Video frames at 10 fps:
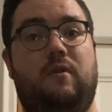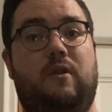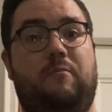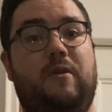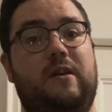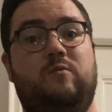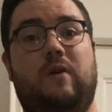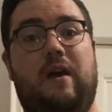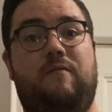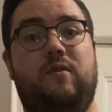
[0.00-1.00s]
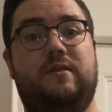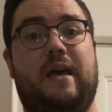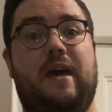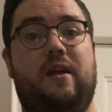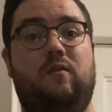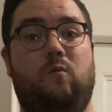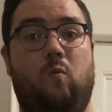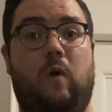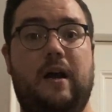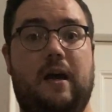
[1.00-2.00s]
the place where I first had
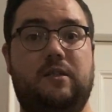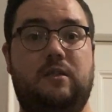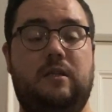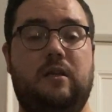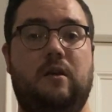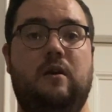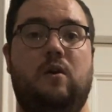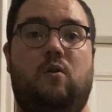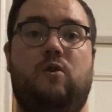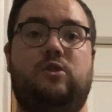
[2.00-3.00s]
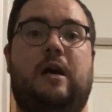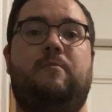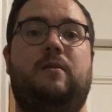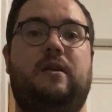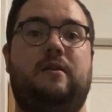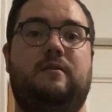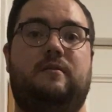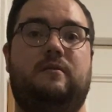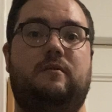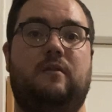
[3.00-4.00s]
wagashi, or
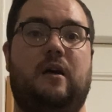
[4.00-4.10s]
Japanese